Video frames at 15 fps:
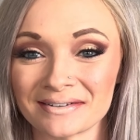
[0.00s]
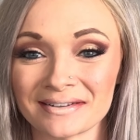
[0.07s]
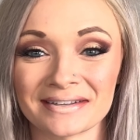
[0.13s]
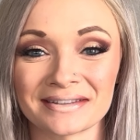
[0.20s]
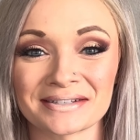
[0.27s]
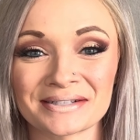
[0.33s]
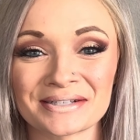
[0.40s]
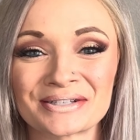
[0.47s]
Like
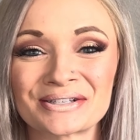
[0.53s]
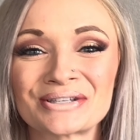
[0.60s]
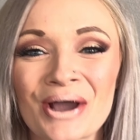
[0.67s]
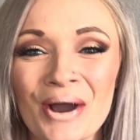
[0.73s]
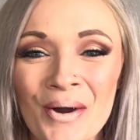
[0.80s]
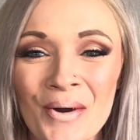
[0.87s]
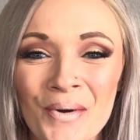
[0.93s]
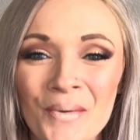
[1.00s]
this is
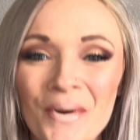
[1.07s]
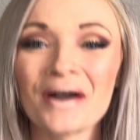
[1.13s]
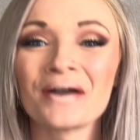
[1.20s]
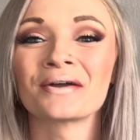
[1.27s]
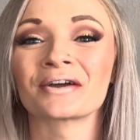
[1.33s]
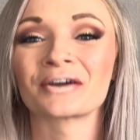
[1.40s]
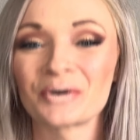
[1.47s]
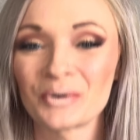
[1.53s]
so
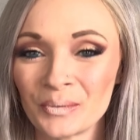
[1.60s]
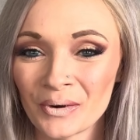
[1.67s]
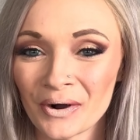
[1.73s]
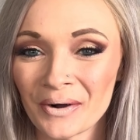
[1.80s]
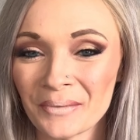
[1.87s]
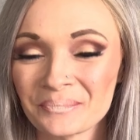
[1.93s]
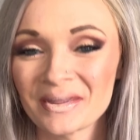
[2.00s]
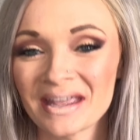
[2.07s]

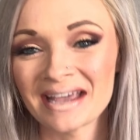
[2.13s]
cool.